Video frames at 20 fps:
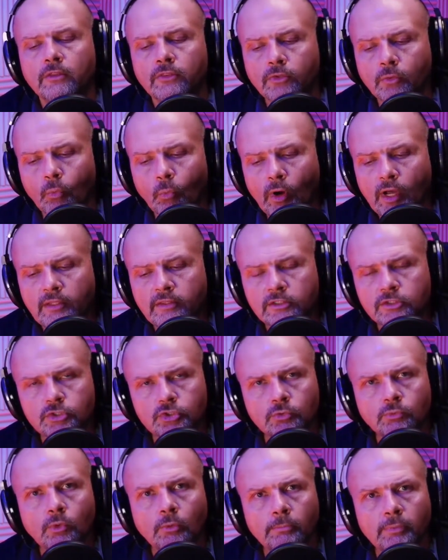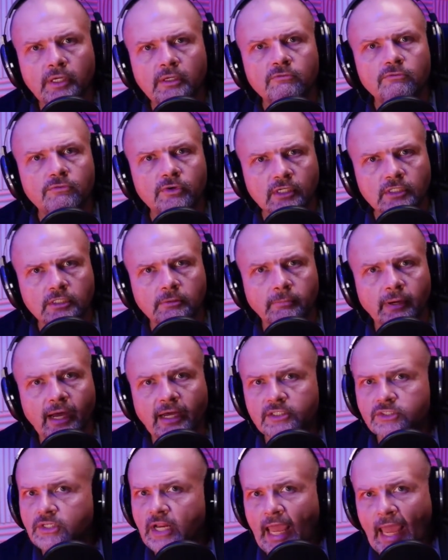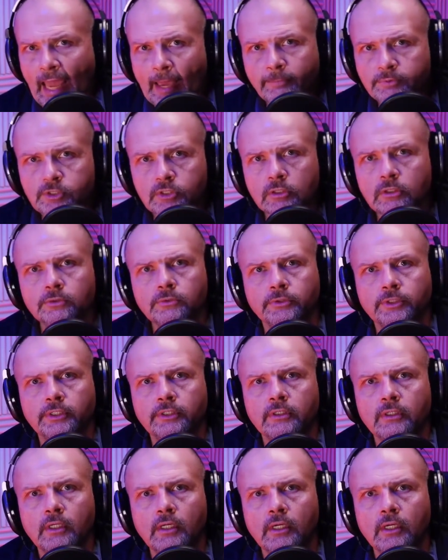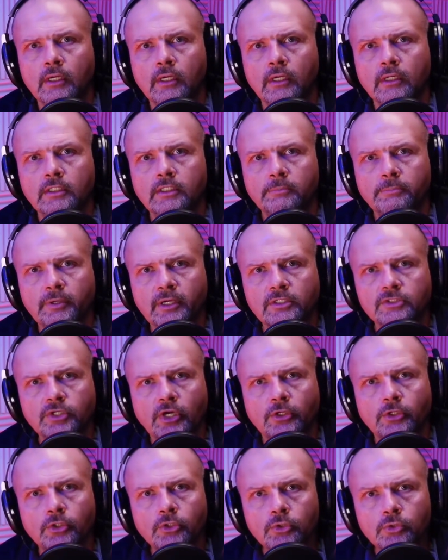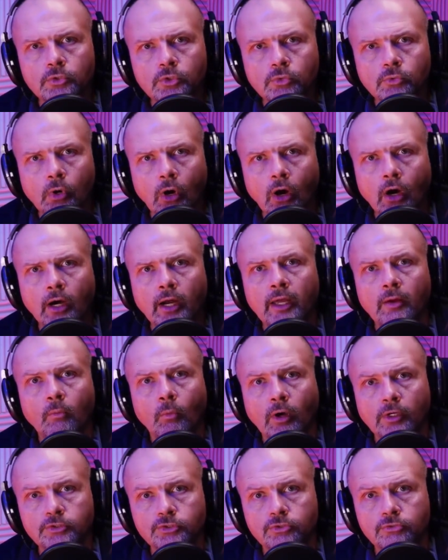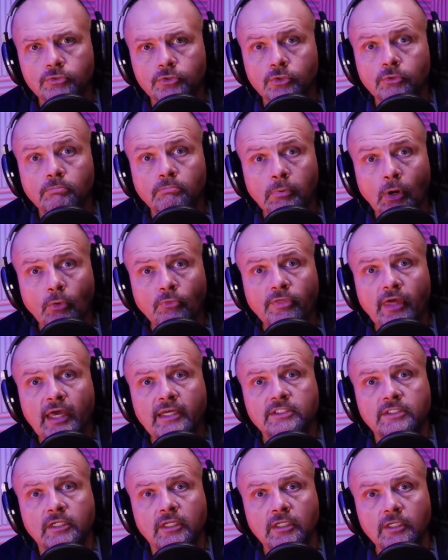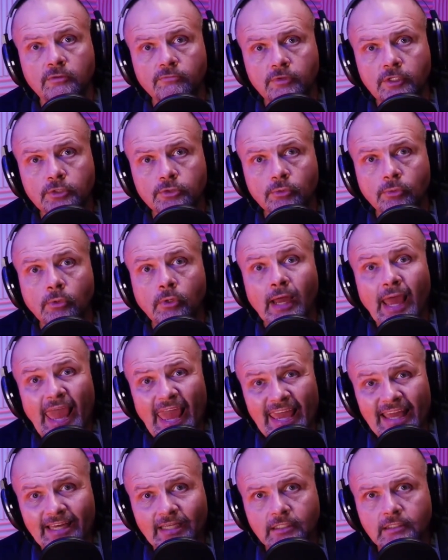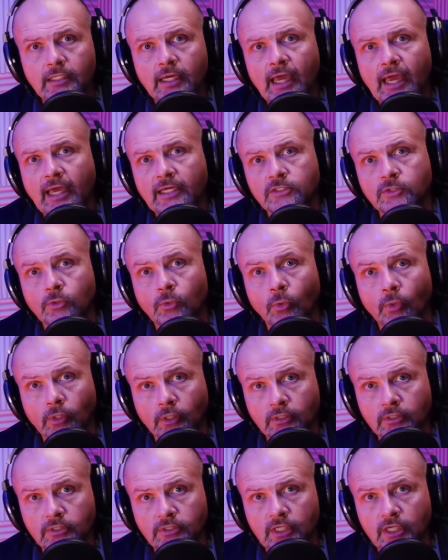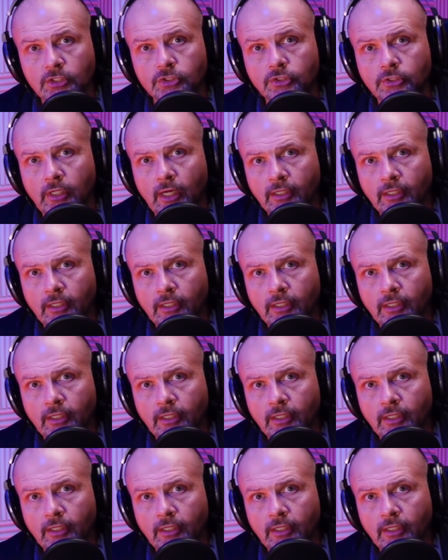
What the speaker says: The way that you will be victimized absolutely depends on who you are and what you do, both as an individual and as an organization.